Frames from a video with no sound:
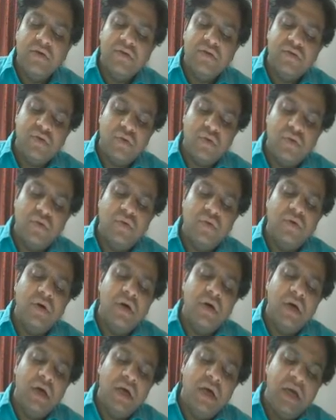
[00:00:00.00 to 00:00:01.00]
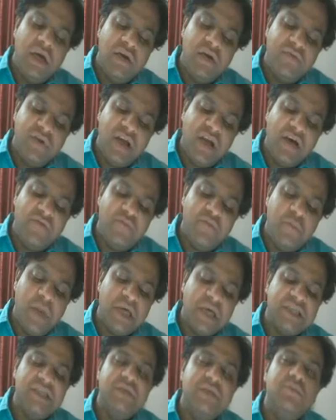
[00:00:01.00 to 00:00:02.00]
So it will have
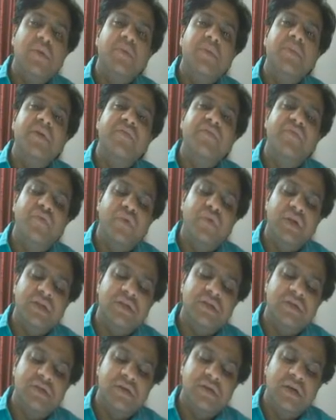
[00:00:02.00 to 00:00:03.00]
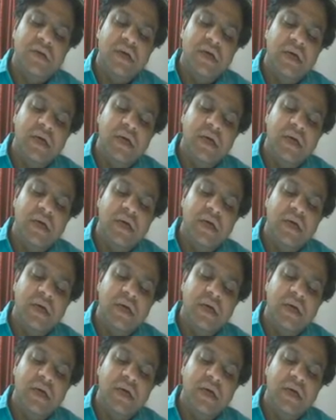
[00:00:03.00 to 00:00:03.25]
maximum influence